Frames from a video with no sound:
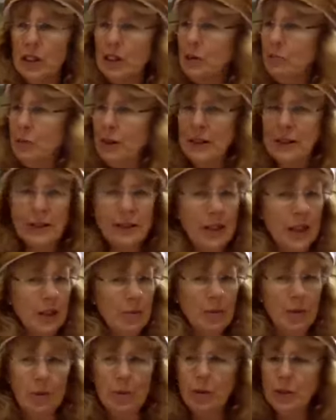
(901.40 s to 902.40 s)
But
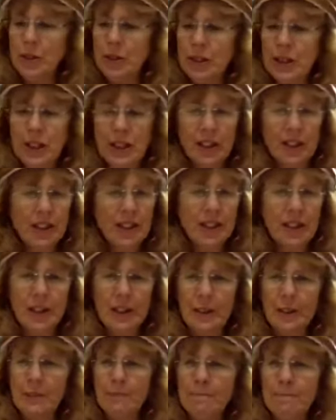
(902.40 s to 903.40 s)
Samuel said,
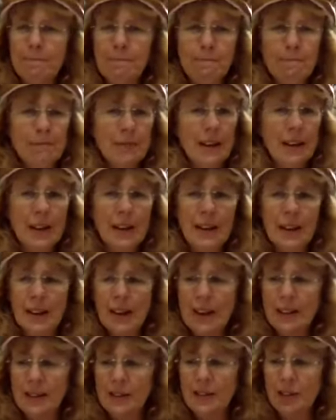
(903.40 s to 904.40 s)
"No,
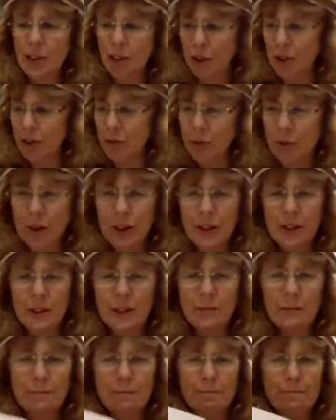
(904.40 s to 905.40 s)
that's not the one."
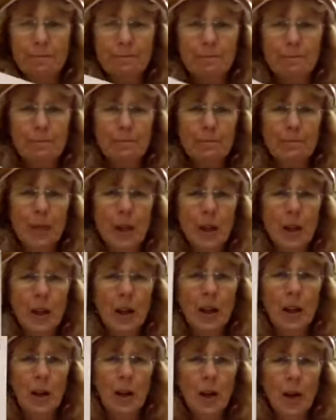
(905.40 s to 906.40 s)

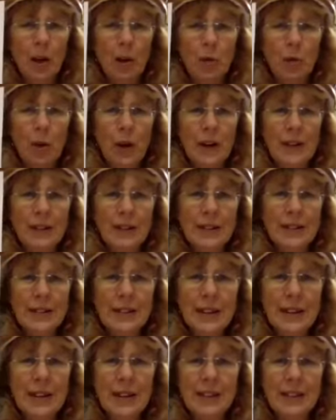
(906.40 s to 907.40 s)
When the
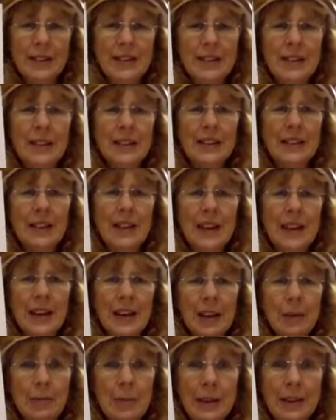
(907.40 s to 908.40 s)
second son
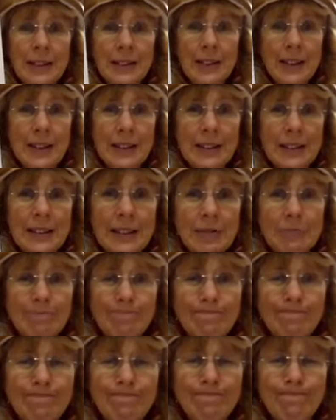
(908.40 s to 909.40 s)
came, he said,
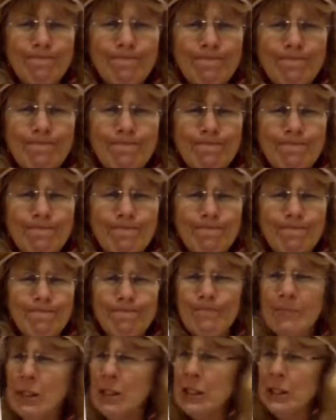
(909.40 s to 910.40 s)

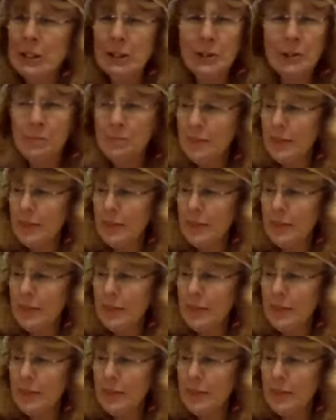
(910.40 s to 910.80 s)
"No,